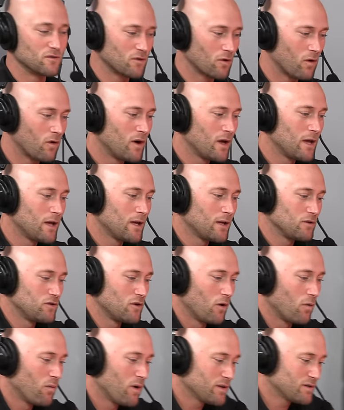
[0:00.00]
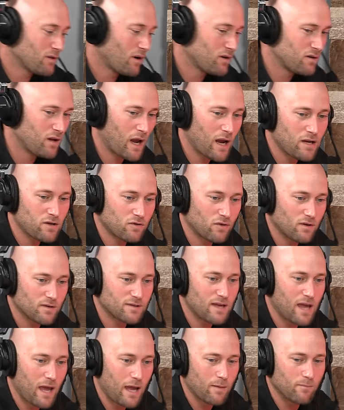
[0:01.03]
So, Joe, what's our
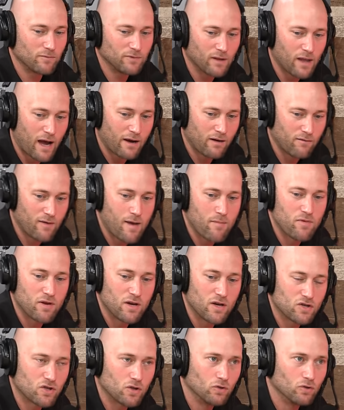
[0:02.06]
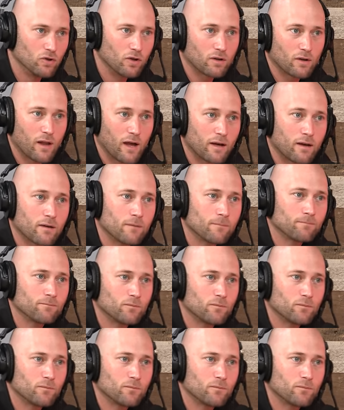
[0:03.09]
dangerous game line of ammunition look like?